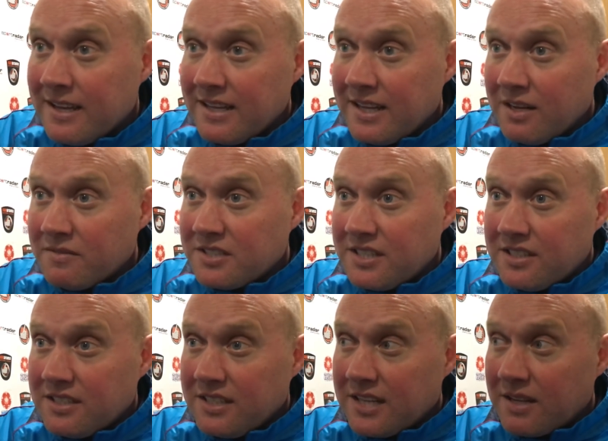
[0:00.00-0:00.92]
And then obviously,
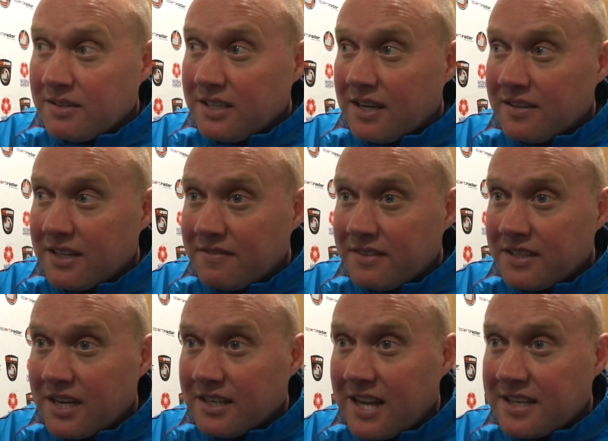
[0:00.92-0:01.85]
another
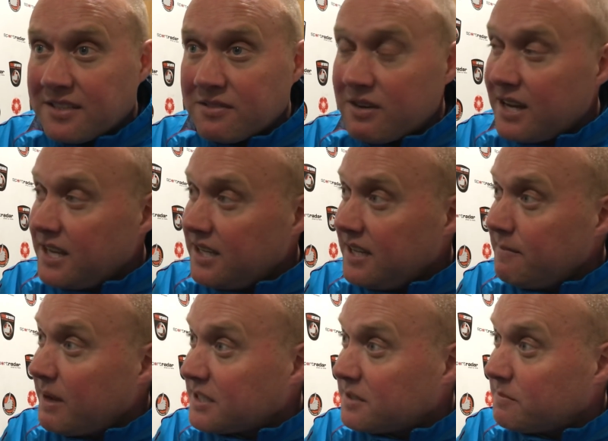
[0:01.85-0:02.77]
young lad, Craig, he
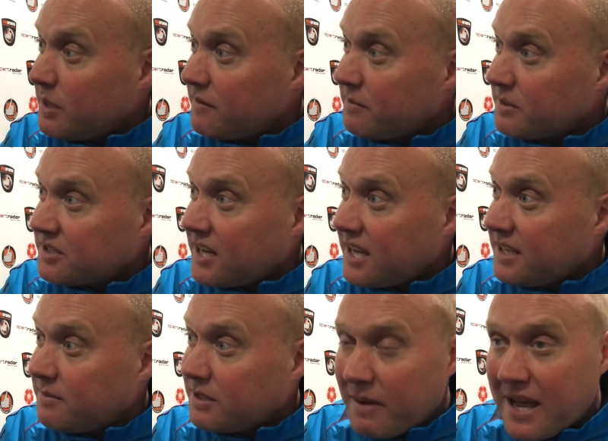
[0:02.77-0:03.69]
makes a bit of a
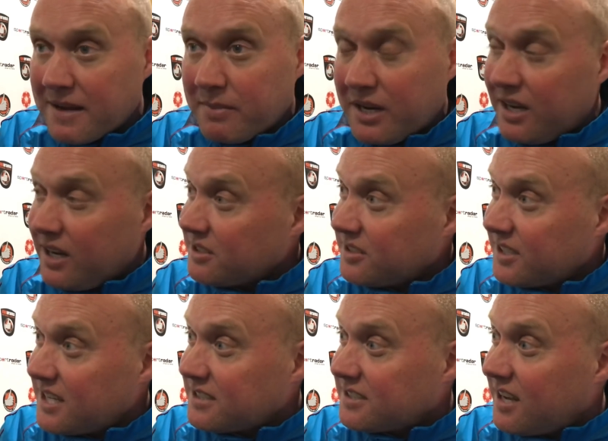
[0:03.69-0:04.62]
mistake with a back pass
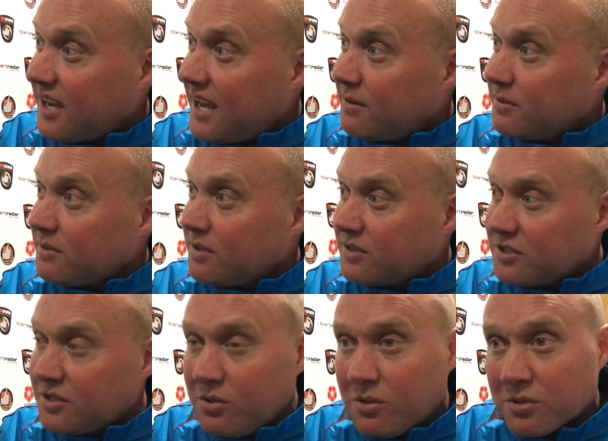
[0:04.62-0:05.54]
that gets cut out and
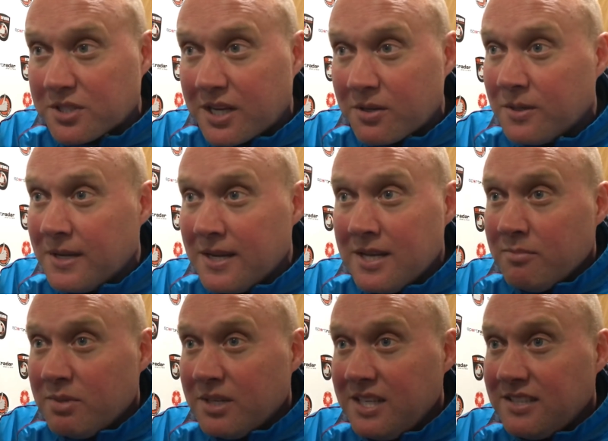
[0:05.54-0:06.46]
scores. So,
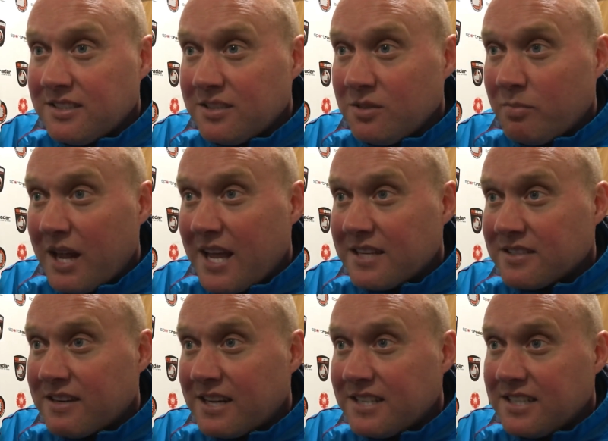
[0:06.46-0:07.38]
but these two players
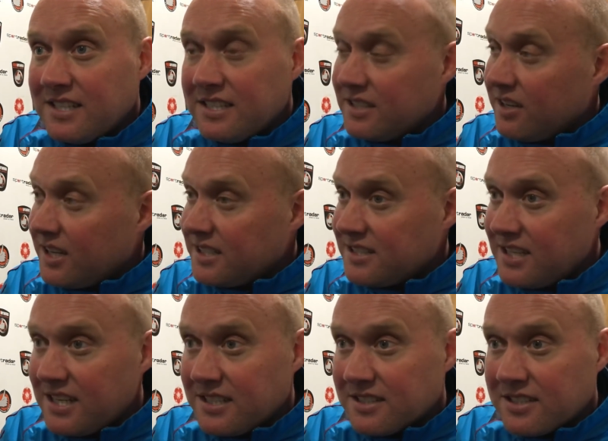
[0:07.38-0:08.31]
are 18 and
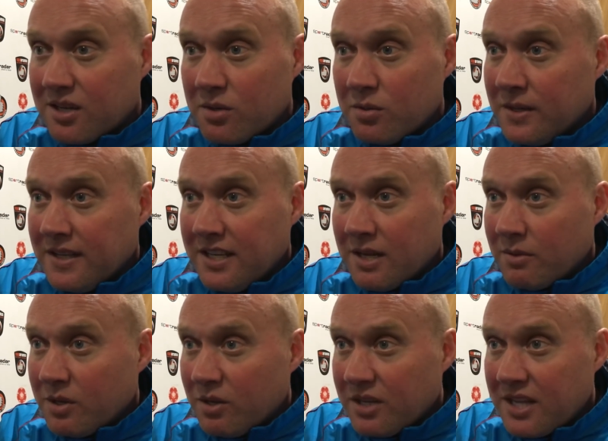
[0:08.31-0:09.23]
19, so
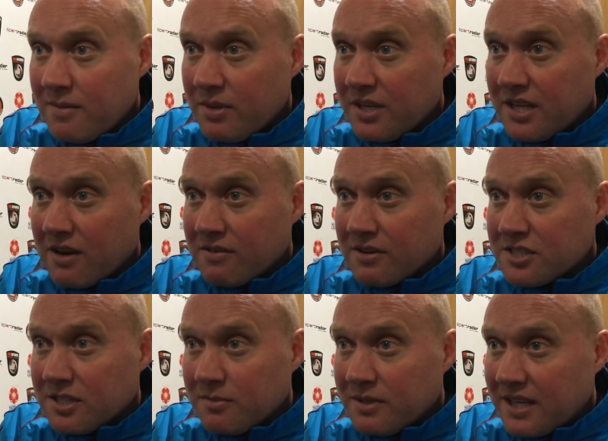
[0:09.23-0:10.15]
we've got to keep
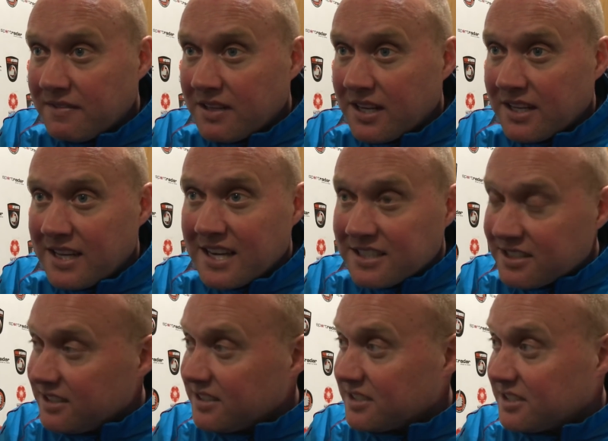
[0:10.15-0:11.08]
encouraging them, and they've done
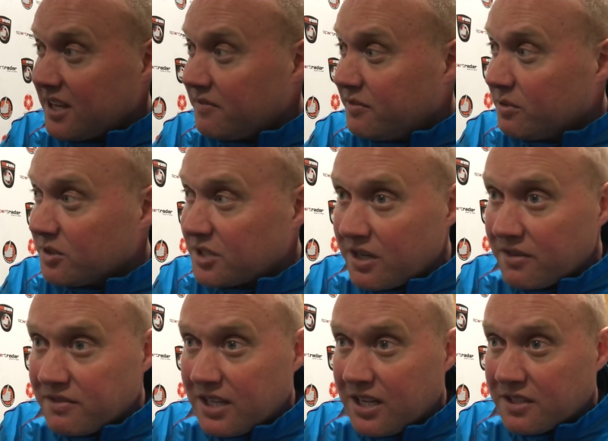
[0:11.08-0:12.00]
excellent stuff for us
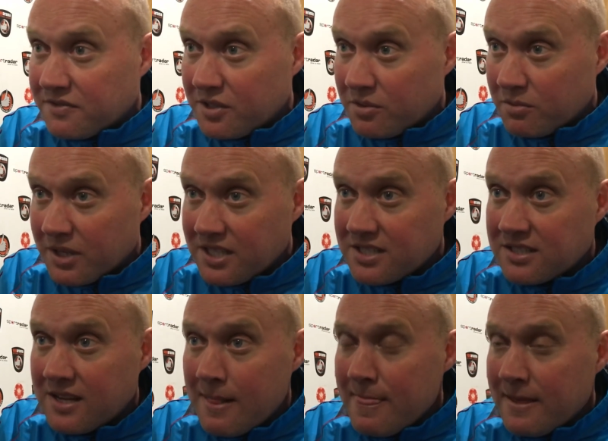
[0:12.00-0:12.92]
over the last few
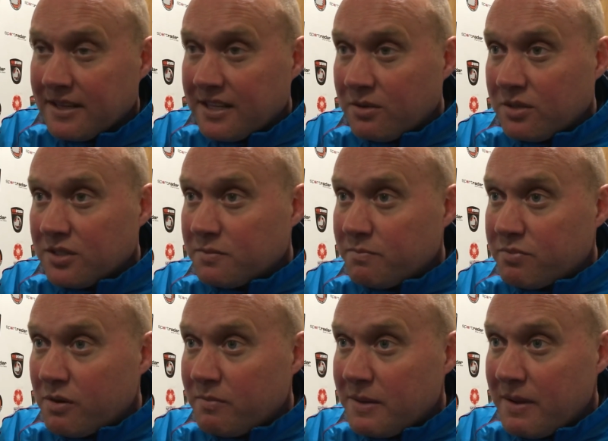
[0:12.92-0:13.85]
weeks. Adoka's
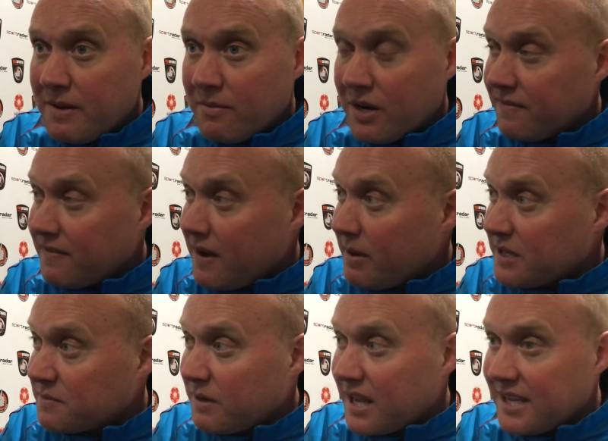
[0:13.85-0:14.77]
probably been one of our
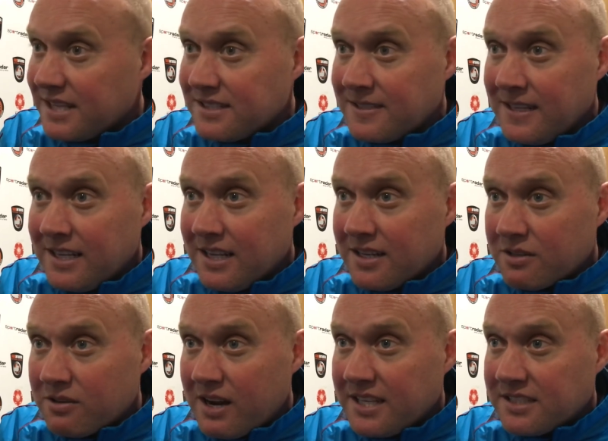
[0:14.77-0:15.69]
best players, and
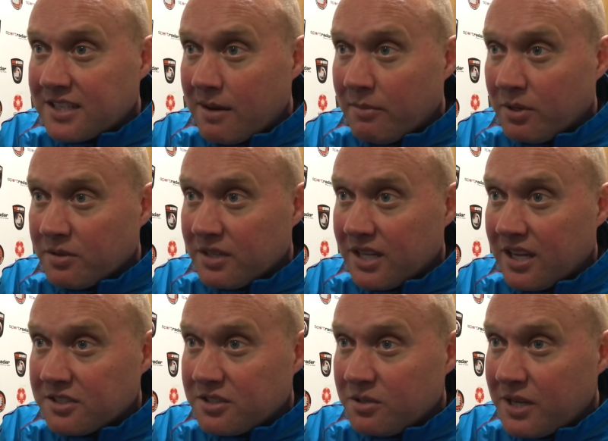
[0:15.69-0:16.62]
Craig's come on the
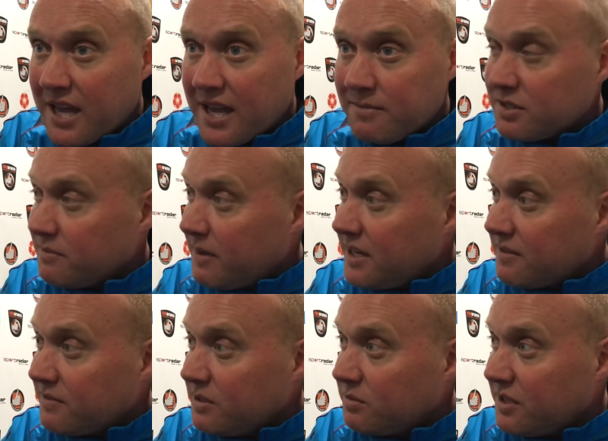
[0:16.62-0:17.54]
last 2 games and made
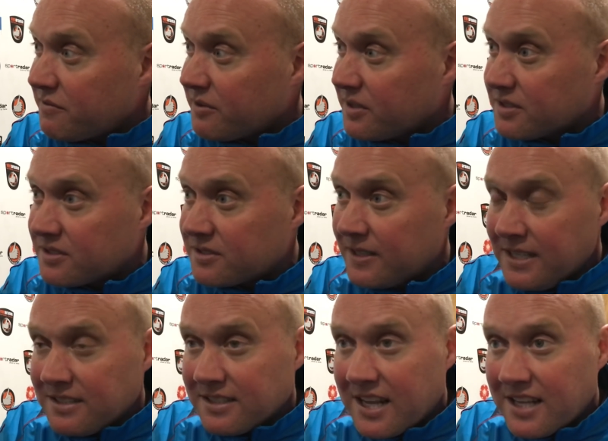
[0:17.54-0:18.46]
a real difference.
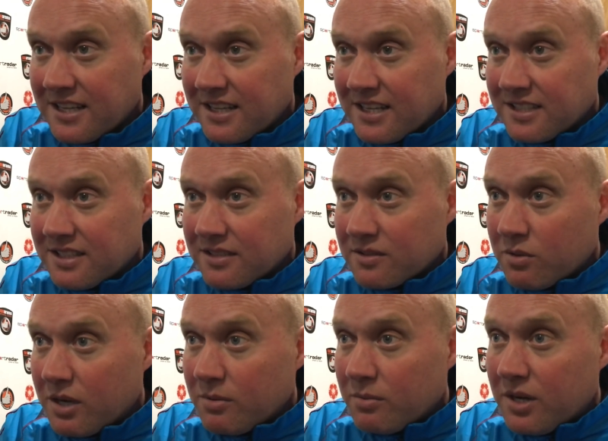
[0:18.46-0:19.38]
Today things didn't
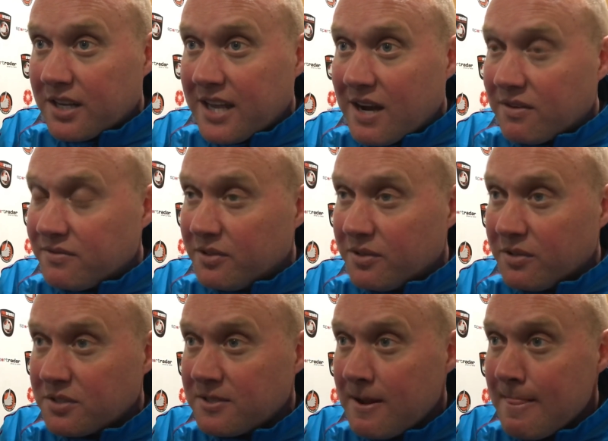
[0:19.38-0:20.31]
quite work out for
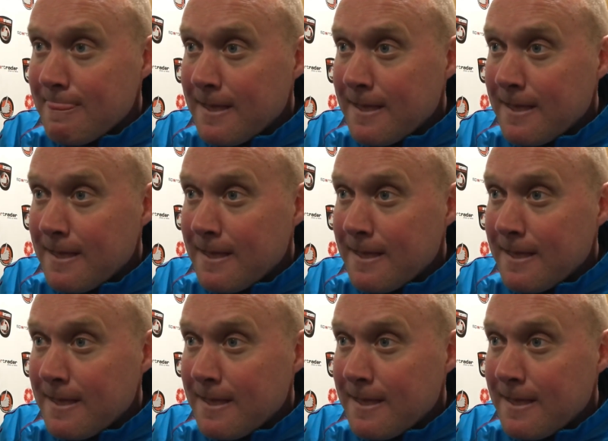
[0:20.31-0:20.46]
us.